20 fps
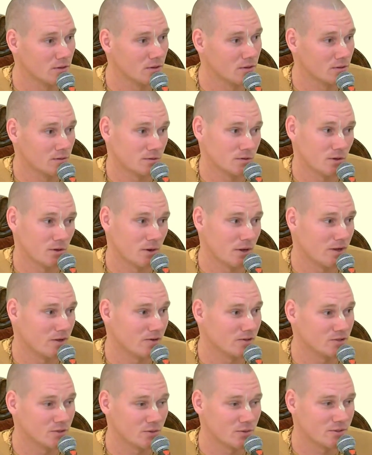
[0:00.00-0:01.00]
So I
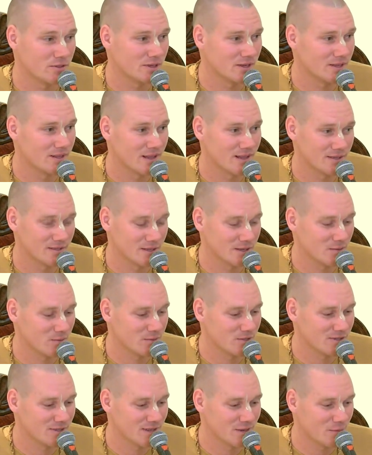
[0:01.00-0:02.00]
also attained that same
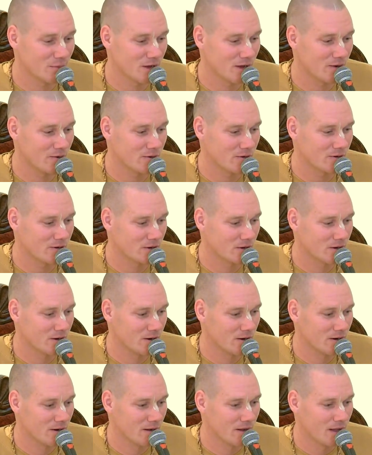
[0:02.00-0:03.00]
mystic power.
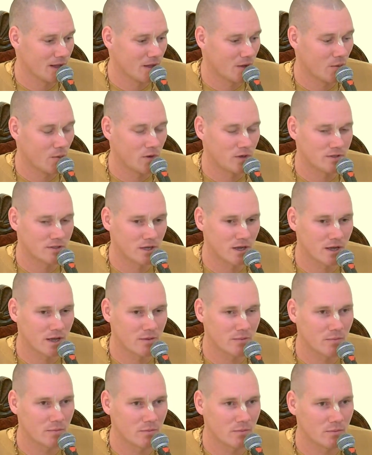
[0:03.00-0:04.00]
And one
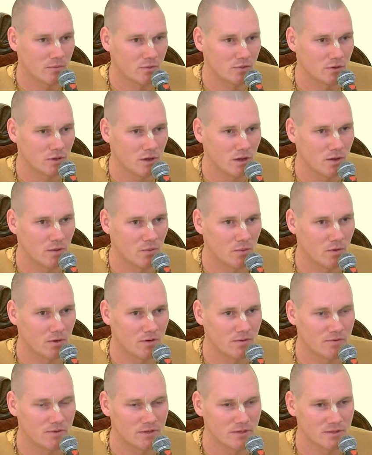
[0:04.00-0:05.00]
time,
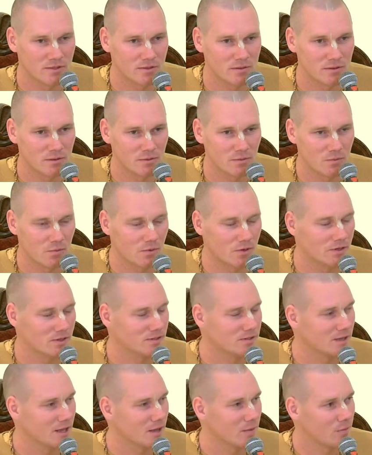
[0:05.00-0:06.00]
one
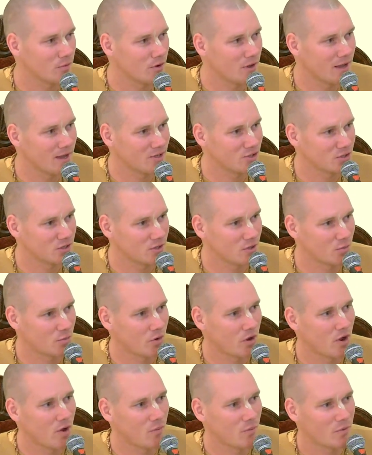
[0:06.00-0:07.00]
disciple asked Srila
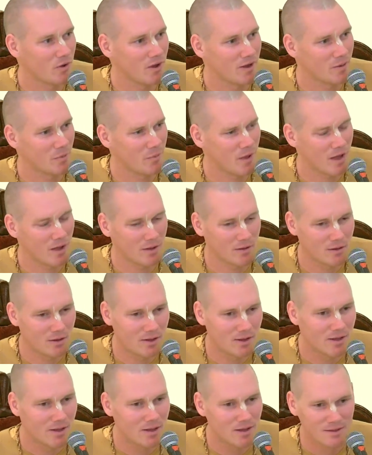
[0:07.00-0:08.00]
Prabhupada about
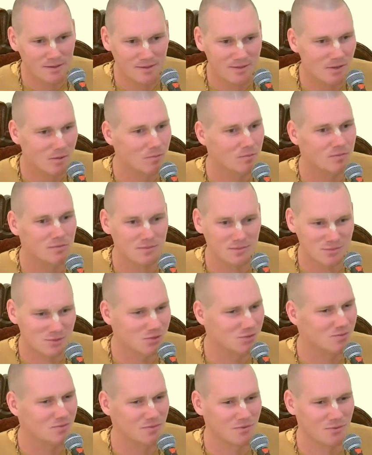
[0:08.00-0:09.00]
some
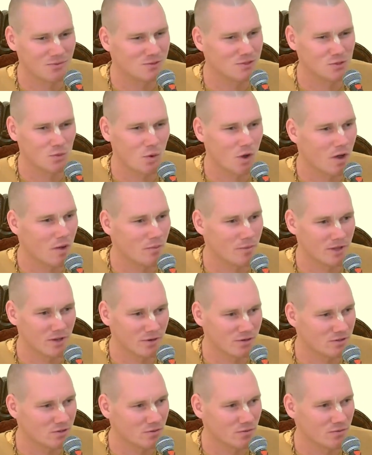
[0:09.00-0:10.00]
Swami or
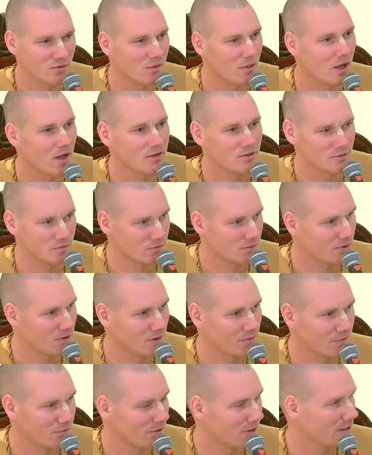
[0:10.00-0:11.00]
some philosopher, I
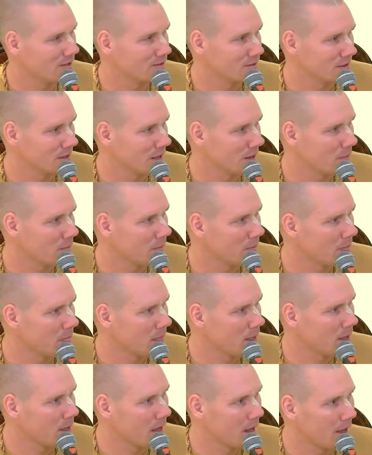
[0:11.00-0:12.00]
forget his name.
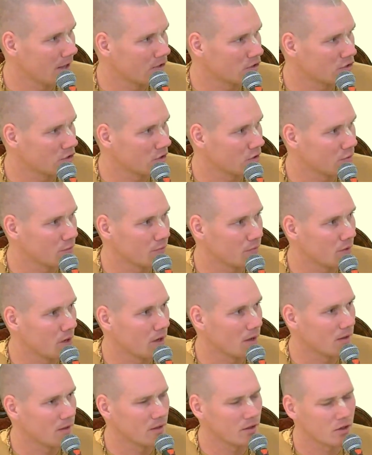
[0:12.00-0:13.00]
And
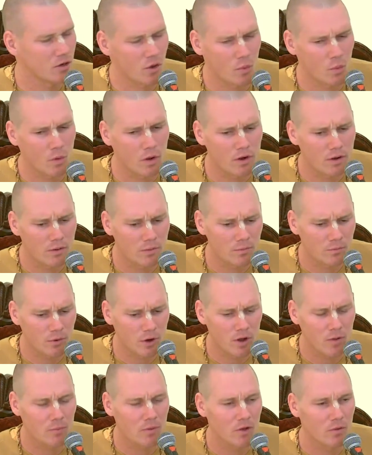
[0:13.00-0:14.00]

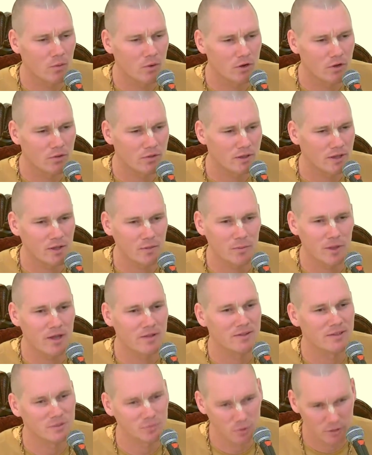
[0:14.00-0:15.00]
Prabhupada, what do you think about
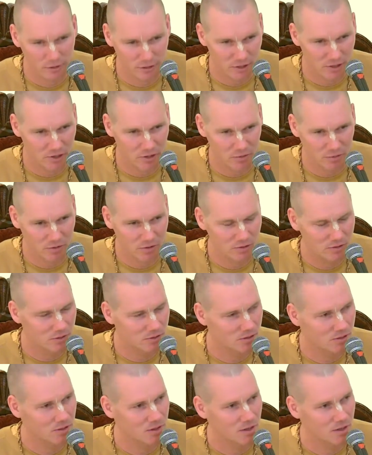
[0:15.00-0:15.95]
this particular person?